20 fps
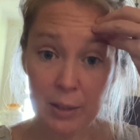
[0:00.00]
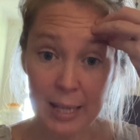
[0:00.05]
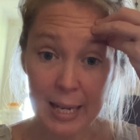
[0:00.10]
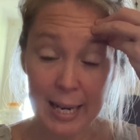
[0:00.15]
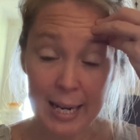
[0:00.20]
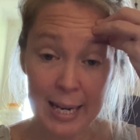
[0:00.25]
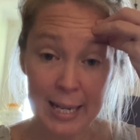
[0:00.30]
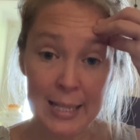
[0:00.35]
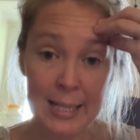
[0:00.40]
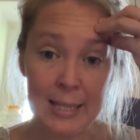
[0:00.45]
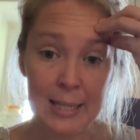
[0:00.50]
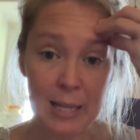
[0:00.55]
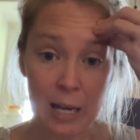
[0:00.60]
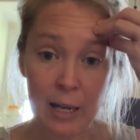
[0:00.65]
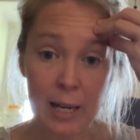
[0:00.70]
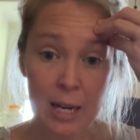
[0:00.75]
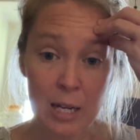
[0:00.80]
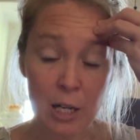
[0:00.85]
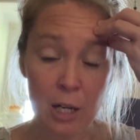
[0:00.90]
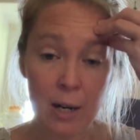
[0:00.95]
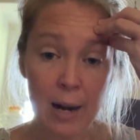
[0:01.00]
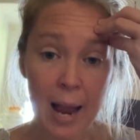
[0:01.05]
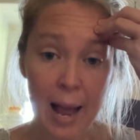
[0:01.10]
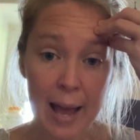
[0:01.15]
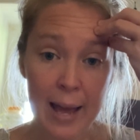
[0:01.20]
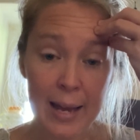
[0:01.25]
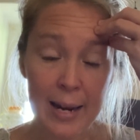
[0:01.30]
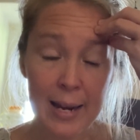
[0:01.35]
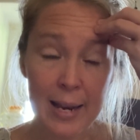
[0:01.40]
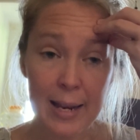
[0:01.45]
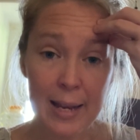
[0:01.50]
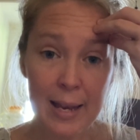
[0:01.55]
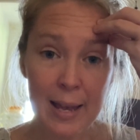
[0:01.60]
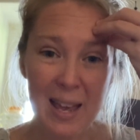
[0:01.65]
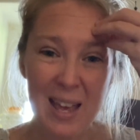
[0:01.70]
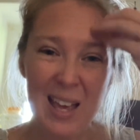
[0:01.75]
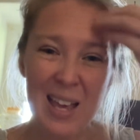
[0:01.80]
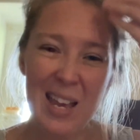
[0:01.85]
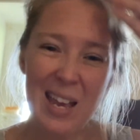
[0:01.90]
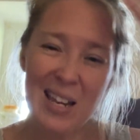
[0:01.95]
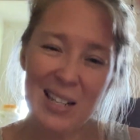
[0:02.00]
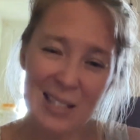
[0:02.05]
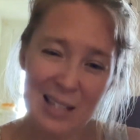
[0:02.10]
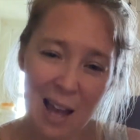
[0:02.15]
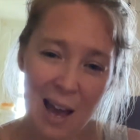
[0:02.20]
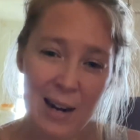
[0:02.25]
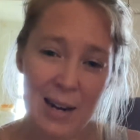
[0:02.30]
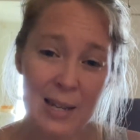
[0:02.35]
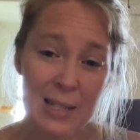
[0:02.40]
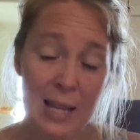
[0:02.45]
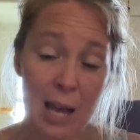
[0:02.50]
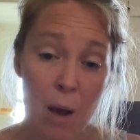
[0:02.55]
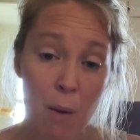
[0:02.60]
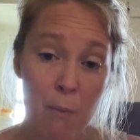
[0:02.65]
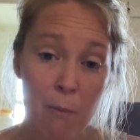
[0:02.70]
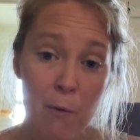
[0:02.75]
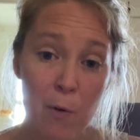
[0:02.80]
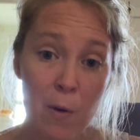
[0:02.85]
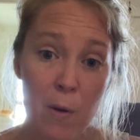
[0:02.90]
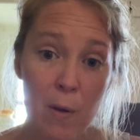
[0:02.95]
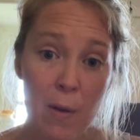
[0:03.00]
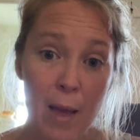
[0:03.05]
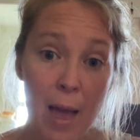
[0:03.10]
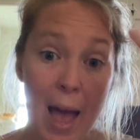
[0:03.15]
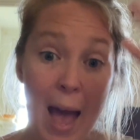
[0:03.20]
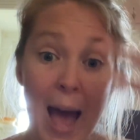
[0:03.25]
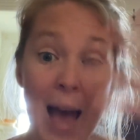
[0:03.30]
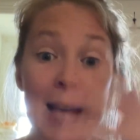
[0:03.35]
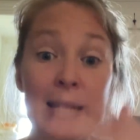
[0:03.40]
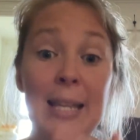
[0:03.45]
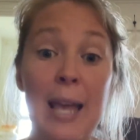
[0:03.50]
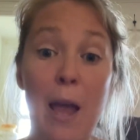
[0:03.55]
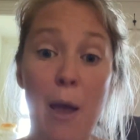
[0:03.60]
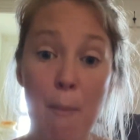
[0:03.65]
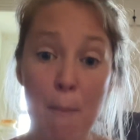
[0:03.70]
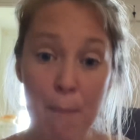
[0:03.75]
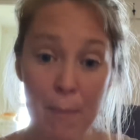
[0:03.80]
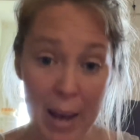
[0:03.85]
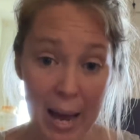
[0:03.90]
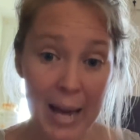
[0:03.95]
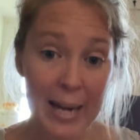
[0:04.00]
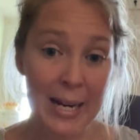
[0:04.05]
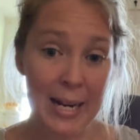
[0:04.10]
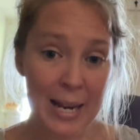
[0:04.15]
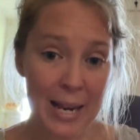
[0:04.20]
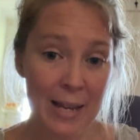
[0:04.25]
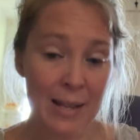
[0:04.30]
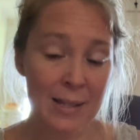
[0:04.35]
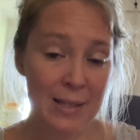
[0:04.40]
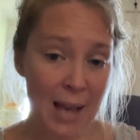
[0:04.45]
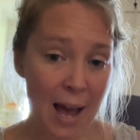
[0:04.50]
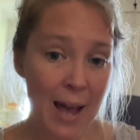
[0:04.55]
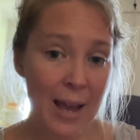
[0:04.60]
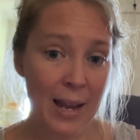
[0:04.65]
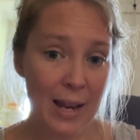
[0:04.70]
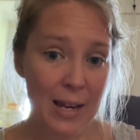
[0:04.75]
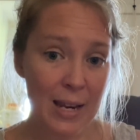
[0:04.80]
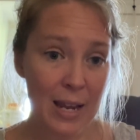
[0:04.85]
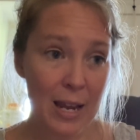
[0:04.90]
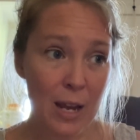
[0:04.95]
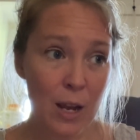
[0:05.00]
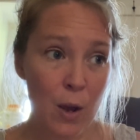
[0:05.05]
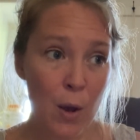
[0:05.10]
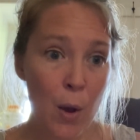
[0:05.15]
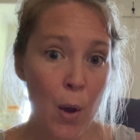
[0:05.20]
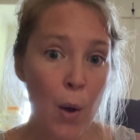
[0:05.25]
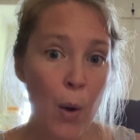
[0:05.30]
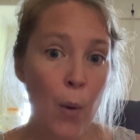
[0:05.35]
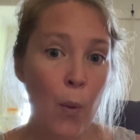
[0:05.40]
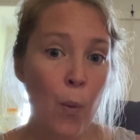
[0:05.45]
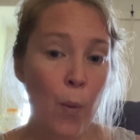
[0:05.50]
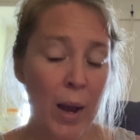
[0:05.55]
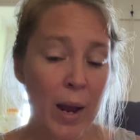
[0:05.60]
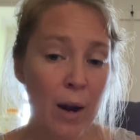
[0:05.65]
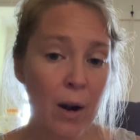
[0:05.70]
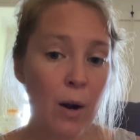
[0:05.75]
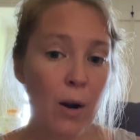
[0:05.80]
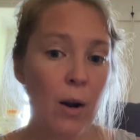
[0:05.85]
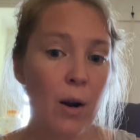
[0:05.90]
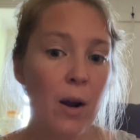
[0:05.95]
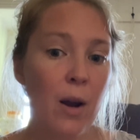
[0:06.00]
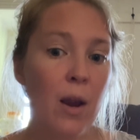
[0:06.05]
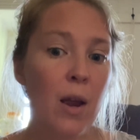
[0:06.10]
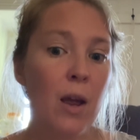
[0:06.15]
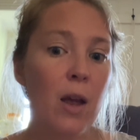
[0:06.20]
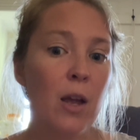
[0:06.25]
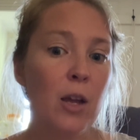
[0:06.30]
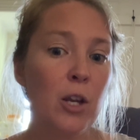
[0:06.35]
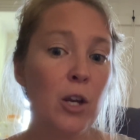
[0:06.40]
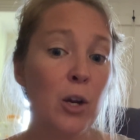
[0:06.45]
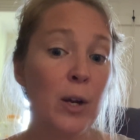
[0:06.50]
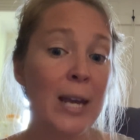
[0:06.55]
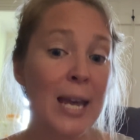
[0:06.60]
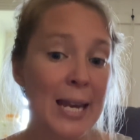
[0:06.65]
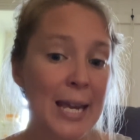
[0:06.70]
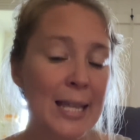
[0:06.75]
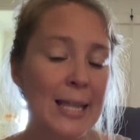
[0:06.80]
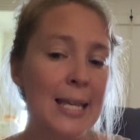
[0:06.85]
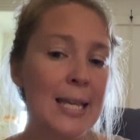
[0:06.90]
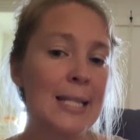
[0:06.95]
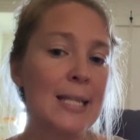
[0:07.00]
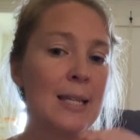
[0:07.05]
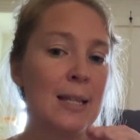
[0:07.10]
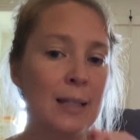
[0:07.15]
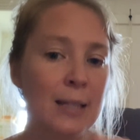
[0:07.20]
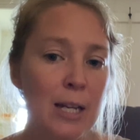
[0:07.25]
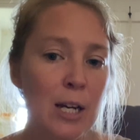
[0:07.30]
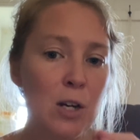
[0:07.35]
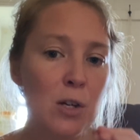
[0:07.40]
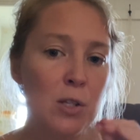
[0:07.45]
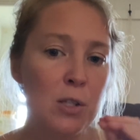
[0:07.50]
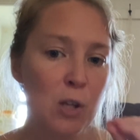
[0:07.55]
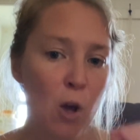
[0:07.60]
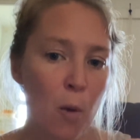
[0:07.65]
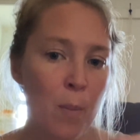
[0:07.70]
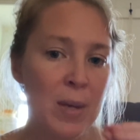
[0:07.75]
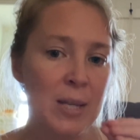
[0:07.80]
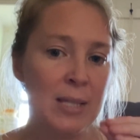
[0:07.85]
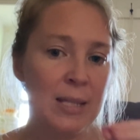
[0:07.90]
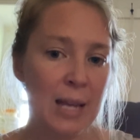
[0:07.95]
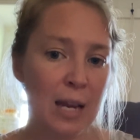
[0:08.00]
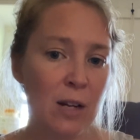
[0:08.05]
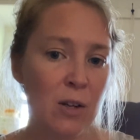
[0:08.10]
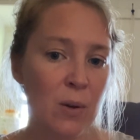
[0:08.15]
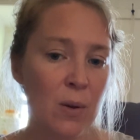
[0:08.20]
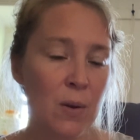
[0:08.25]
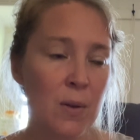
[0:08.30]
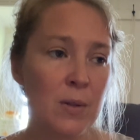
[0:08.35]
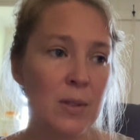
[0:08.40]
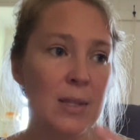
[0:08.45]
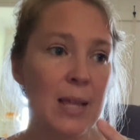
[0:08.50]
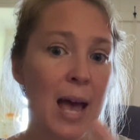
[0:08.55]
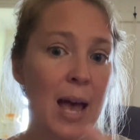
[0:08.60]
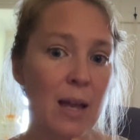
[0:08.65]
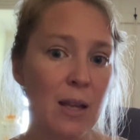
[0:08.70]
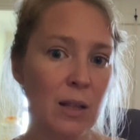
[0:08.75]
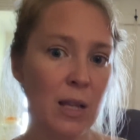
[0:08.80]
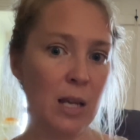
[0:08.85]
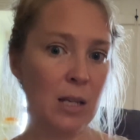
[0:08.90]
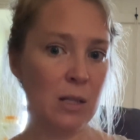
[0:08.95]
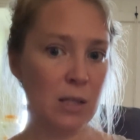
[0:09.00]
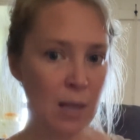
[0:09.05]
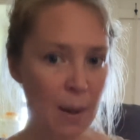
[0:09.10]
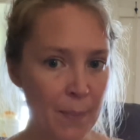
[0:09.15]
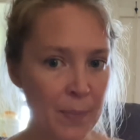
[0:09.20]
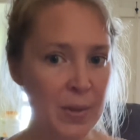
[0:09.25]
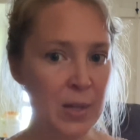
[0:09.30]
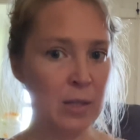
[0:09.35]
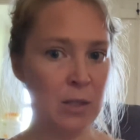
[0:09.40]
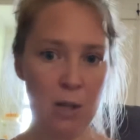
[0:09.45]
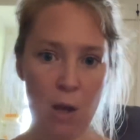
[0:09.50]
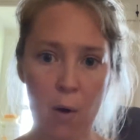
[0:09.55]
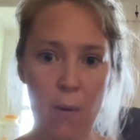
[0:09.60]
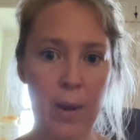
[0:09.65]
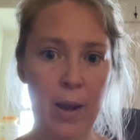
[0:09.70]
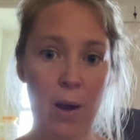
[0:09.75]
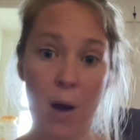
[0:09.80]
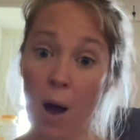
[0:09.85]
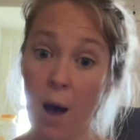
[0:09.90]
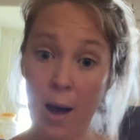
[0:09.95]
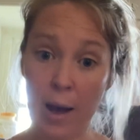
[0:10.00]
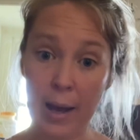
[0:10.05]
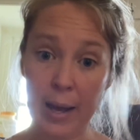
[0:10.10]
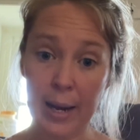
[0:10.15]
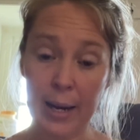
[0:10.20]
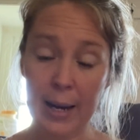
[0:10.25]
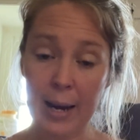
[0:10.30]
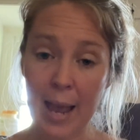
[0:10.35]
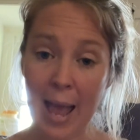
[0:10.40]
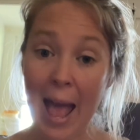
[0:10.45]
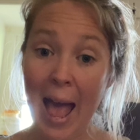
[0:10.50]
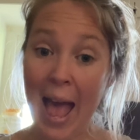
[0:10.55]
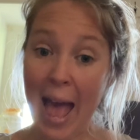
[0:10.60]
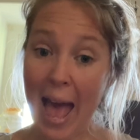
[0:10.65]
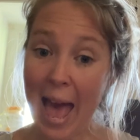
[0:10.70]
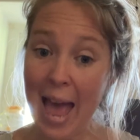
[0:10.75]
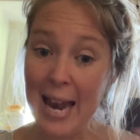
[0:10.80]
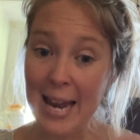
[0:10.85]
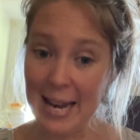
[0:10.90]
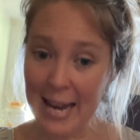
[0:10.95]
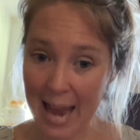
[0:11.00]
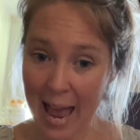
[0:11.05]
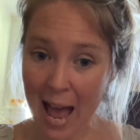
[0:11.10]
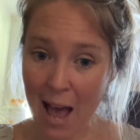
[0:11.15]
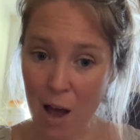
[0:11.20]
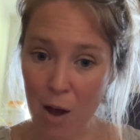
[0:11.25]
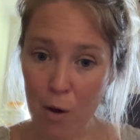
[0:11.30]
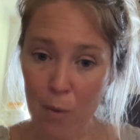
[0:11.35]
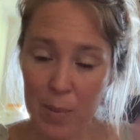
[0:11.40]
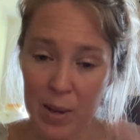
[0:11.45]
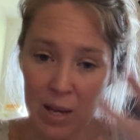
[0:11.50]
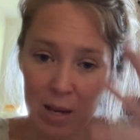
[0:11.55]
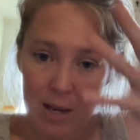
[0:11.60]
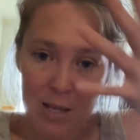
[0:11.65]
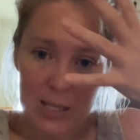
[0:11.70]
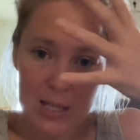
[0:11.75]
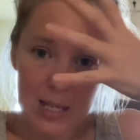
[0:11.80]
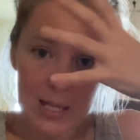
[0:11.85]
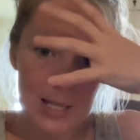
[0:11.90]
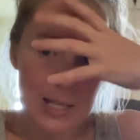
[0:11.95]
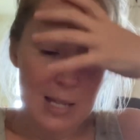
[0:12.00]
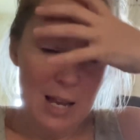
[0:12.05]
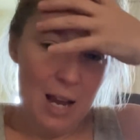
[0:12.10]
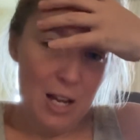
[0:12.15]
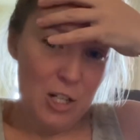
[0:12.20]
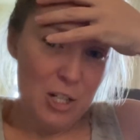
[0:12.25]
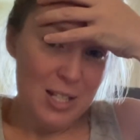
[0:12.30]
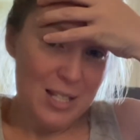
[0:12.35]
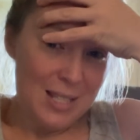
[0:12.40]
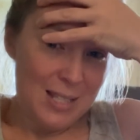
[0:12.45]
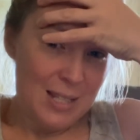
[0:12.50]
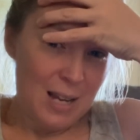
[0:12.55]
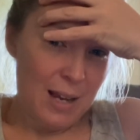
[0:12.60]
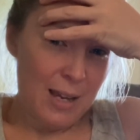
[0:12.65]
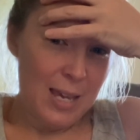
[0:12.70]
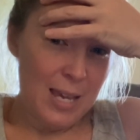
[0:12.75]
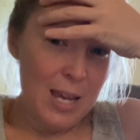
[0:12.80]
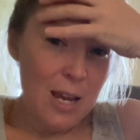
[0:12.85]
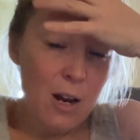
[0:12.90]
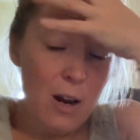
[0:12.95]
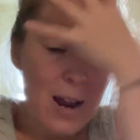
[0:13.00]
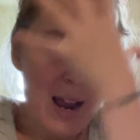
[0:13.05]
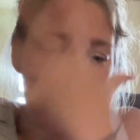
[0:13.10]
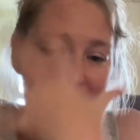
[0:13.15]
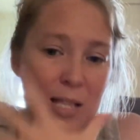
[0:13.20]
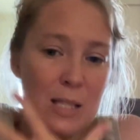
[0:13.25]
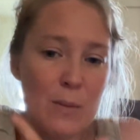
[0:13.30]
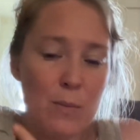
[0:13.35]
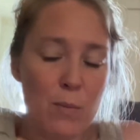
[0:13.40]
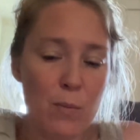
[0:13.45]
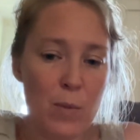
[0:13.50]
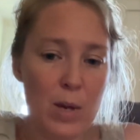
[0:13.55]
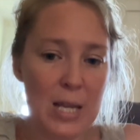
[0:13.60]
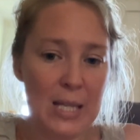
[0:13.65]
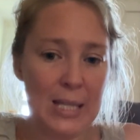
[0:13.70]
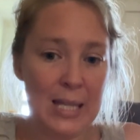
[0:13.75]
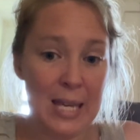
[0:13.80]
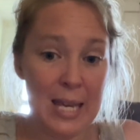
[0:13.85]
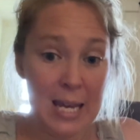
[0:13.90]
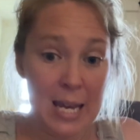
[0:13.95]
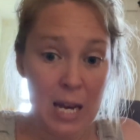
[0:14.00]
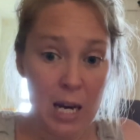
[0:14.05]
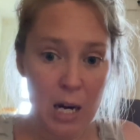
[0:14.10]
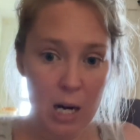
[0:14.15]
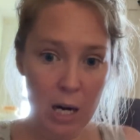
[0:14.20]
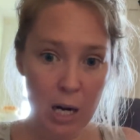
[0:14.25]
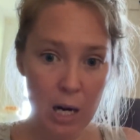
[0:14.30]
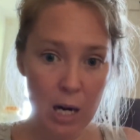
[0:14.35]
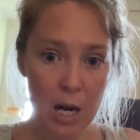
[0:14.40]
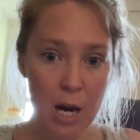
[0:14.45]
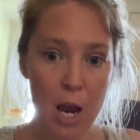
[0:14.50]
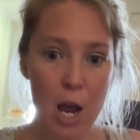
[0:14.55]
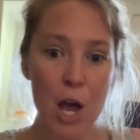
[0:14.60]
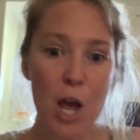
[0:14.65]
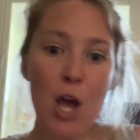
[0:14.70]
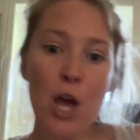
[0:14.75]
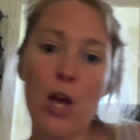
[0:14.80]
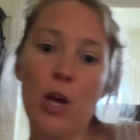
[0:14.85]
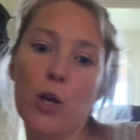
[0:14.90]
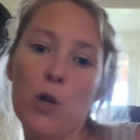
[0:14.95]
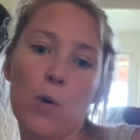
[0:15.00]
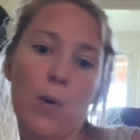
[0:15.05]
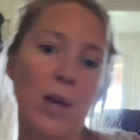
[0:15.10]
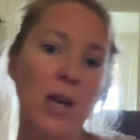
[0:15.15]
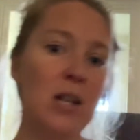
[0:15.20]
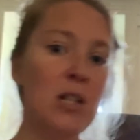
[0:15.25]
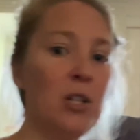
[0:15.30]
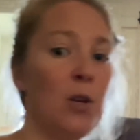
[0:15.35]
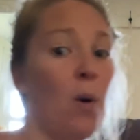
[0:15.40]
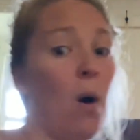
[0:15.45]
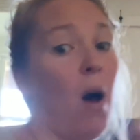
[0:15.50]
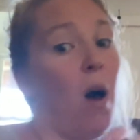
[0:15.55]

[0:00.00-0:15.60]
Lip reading: getting stuck in your head is not as helpful as embodied anxiety, where you're getting these clear soma signals that like something's going on. And now, because it's not just stuck here and it's here, you can do